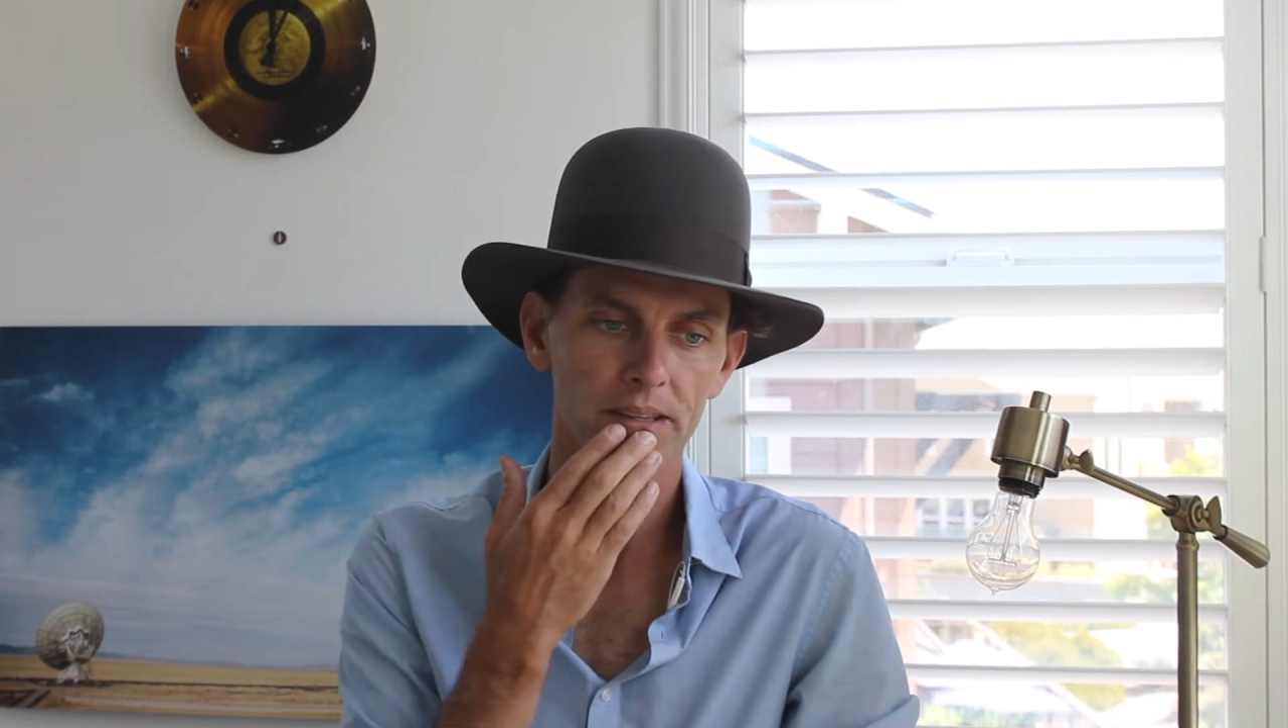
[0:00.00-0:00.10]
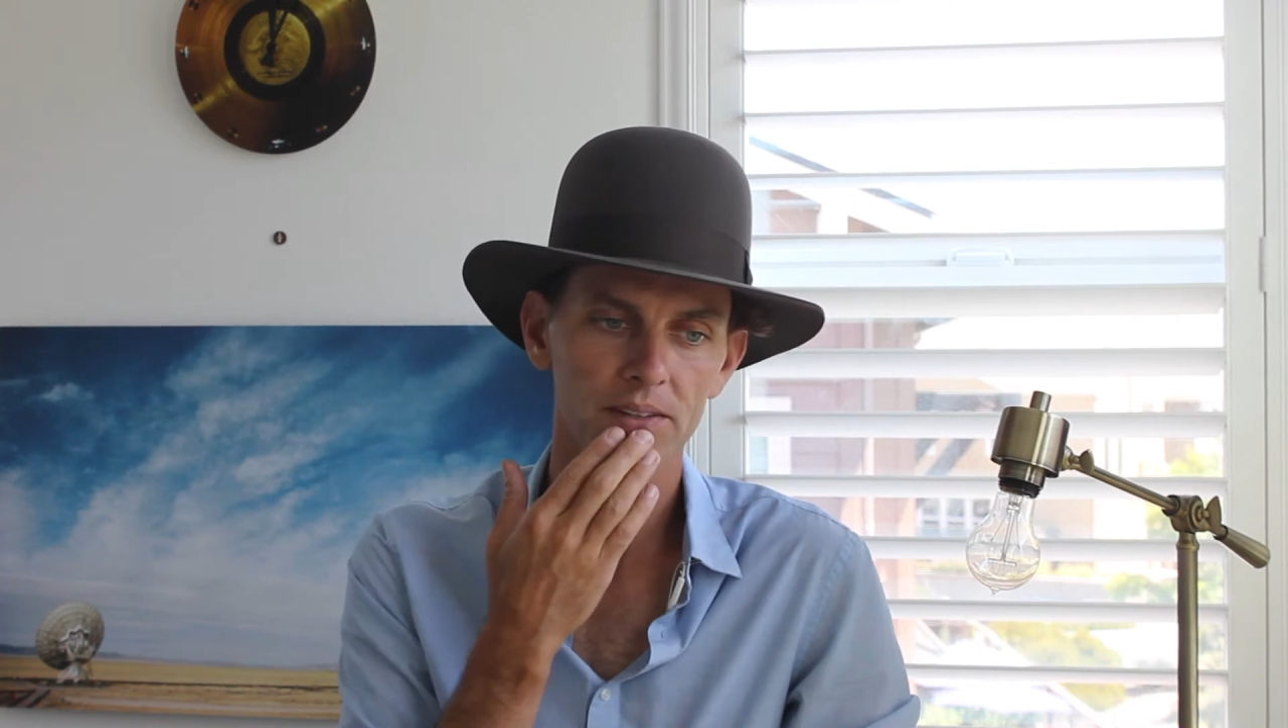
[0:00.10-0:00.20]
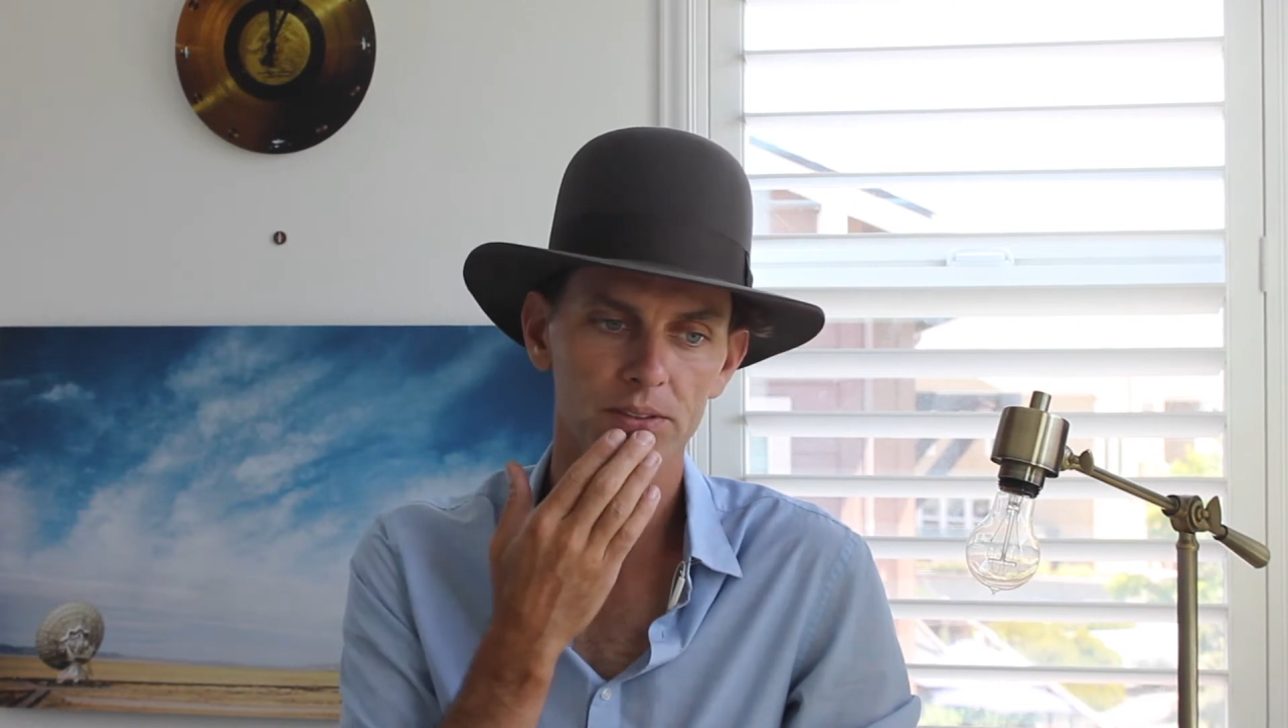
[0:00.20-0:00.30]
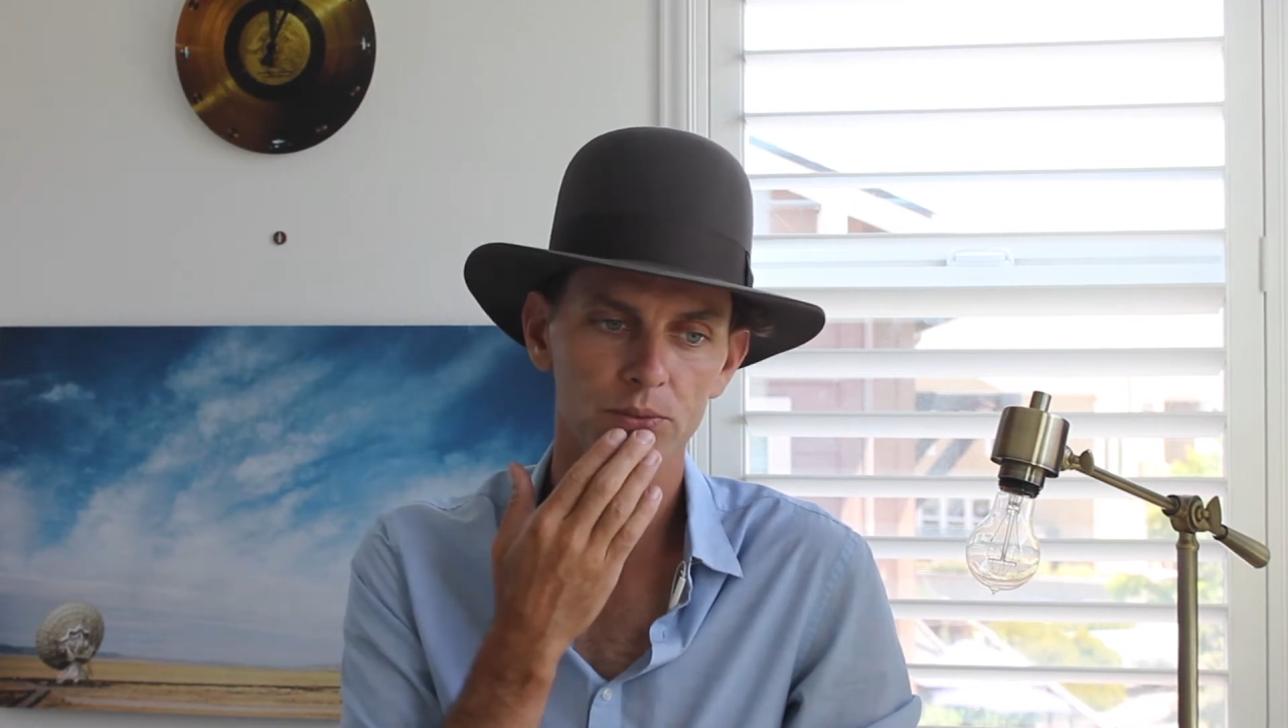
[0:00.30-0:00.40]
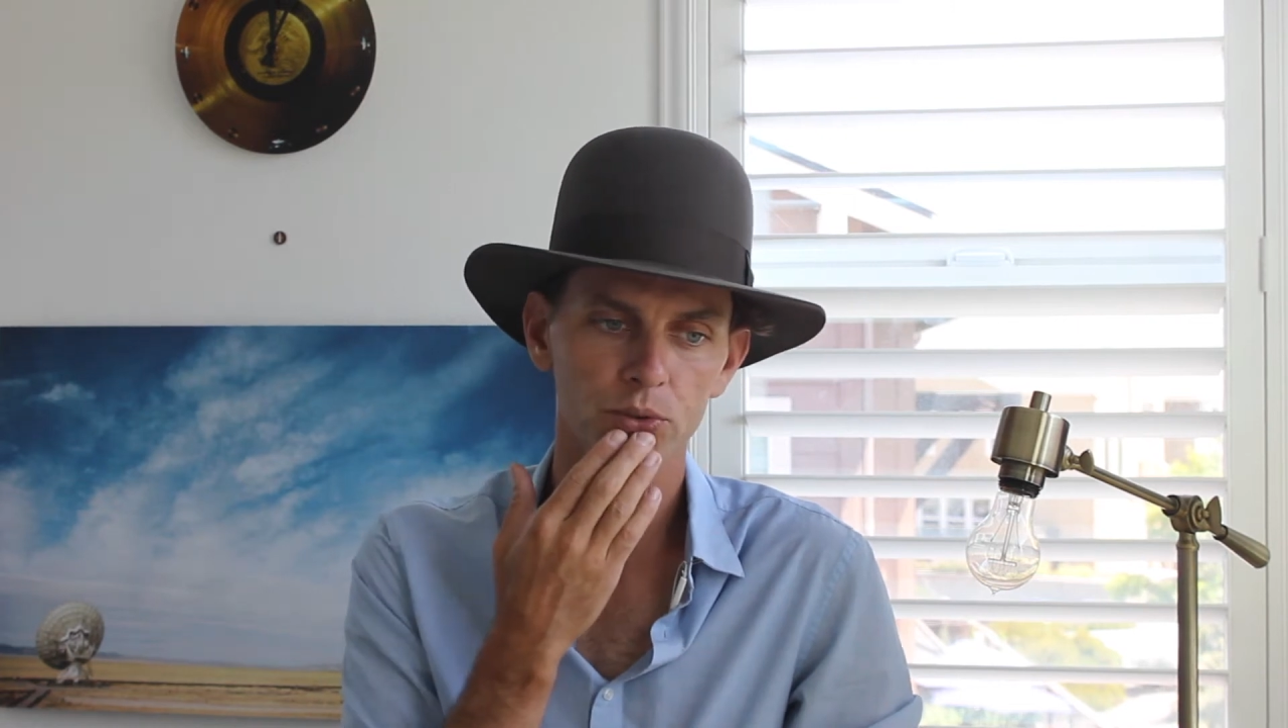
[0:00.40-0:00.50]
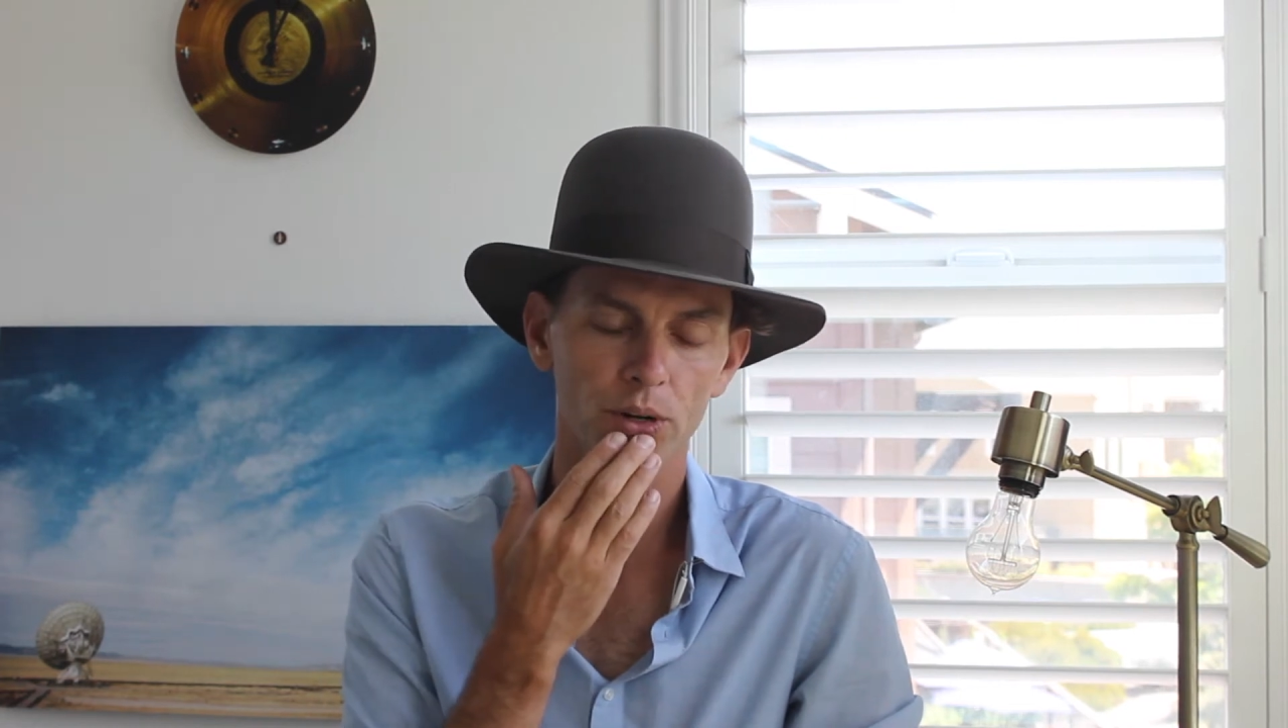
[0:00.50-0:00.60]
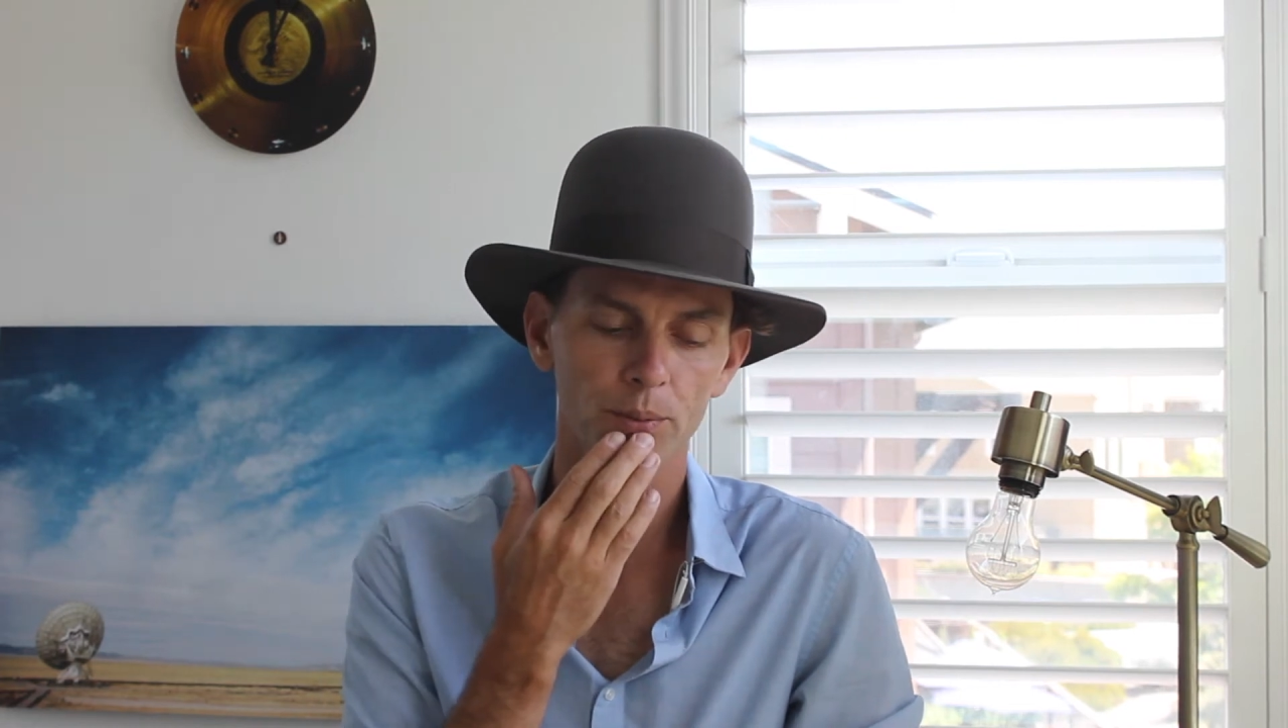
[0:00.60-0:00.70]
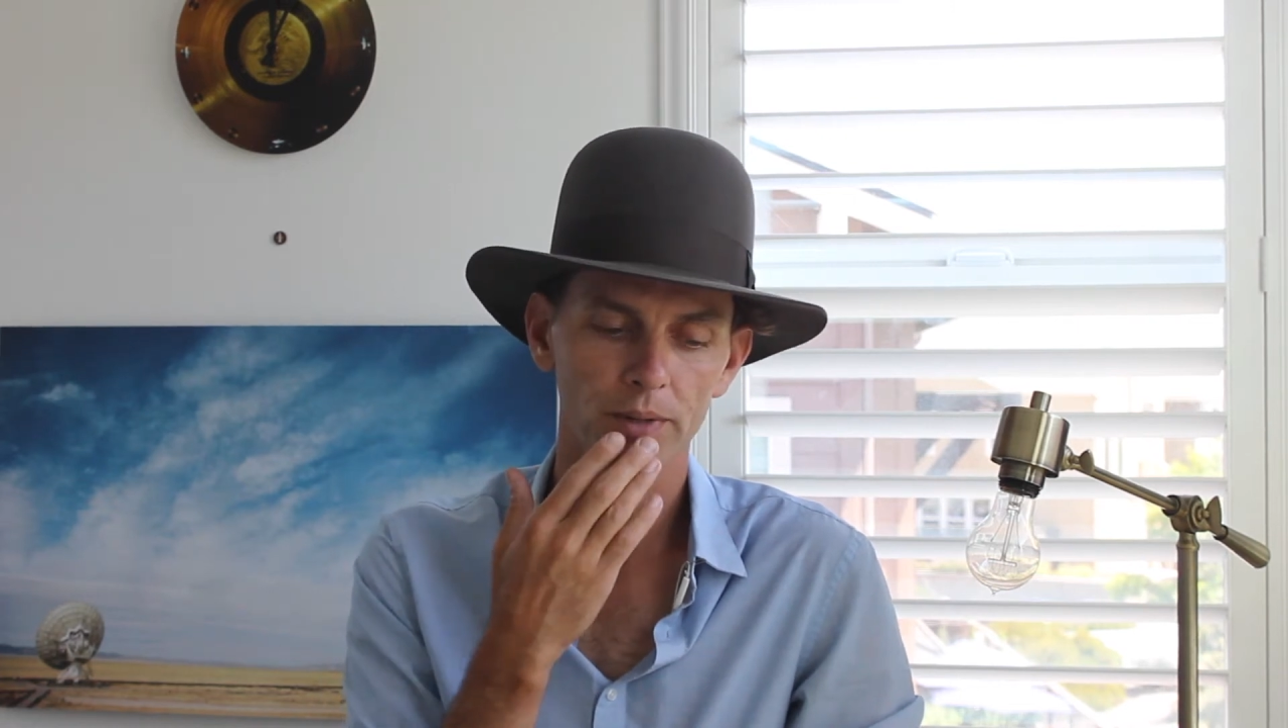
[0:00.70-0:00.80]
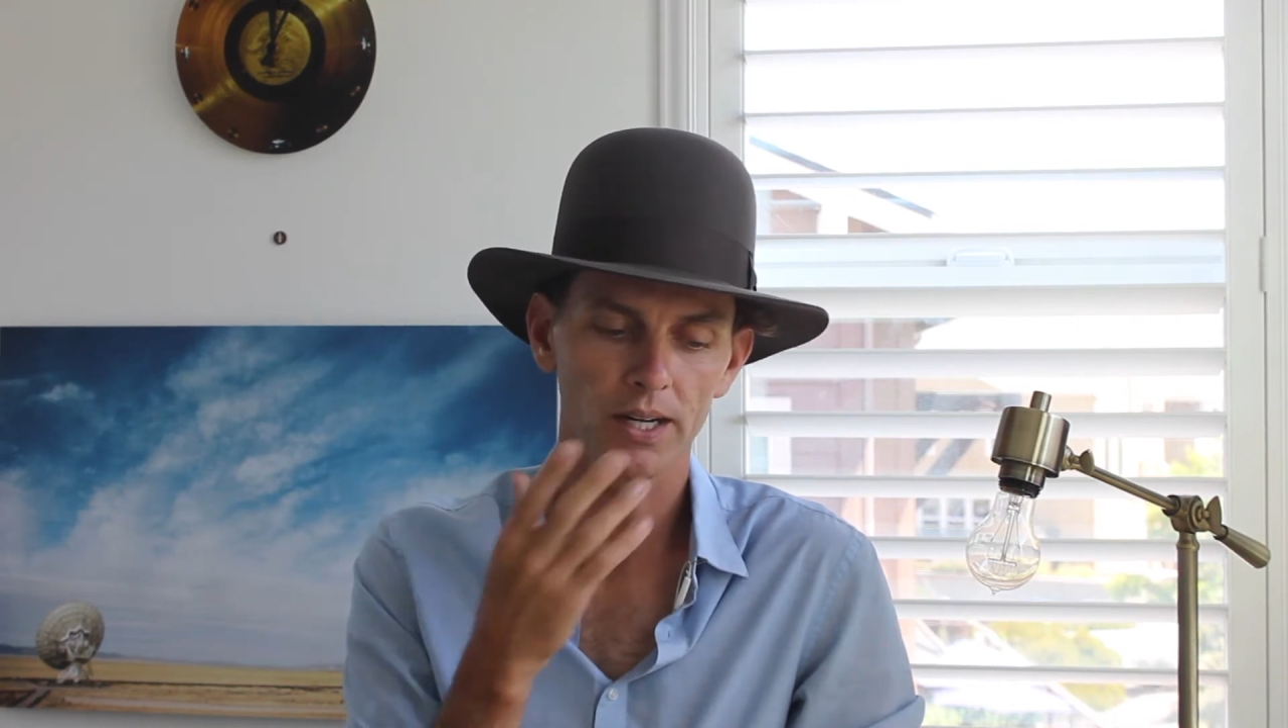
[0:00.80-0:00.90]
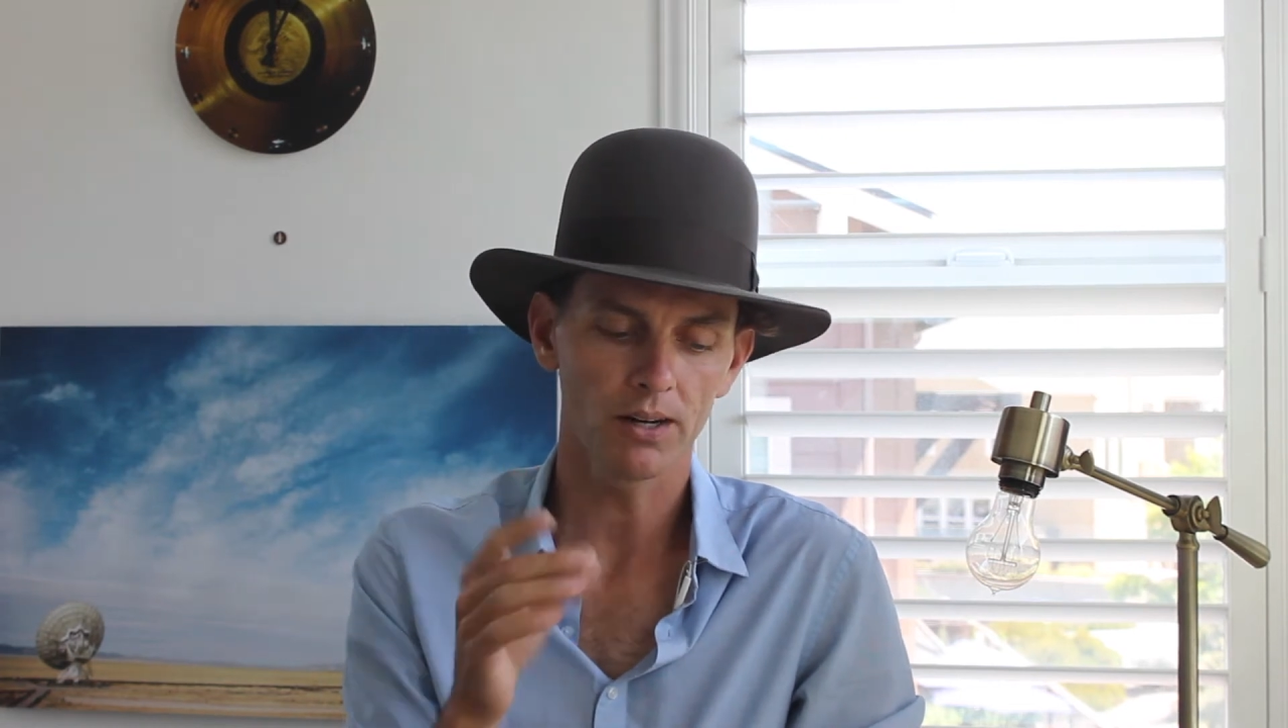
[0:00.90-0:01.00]
even
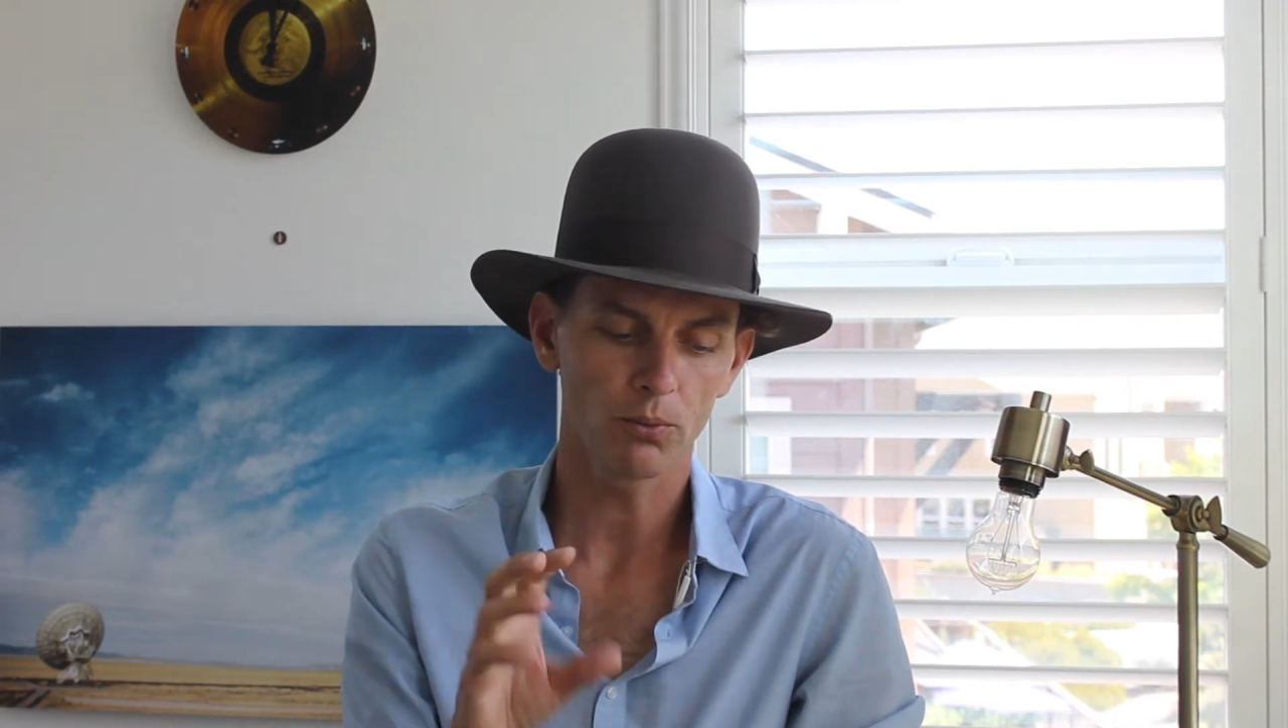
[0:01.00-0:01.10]
from